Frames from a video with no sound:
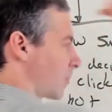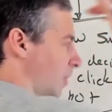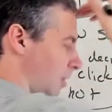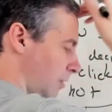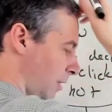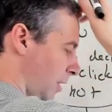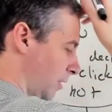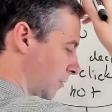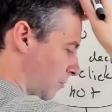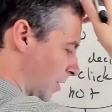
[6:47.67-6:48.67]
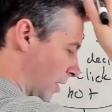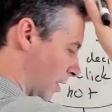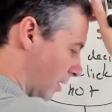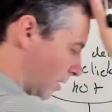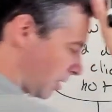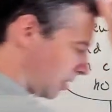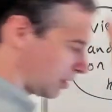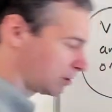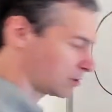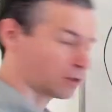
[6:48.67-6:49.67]
All right.
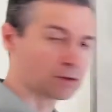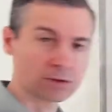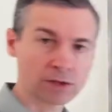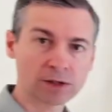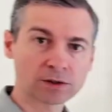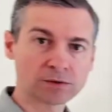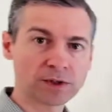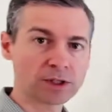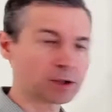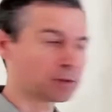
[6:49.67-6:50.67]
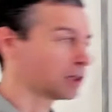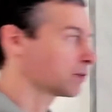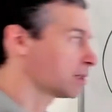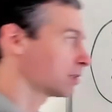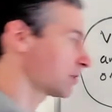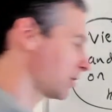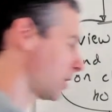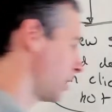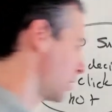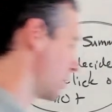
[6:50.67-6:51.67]
And so they could very well then
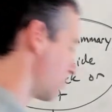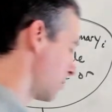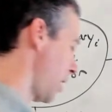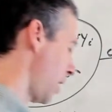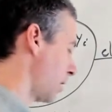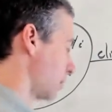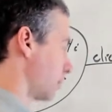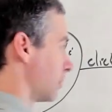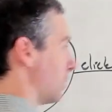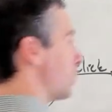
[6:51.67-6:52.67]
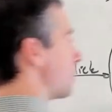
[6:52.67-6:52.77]
decide, yeah, it's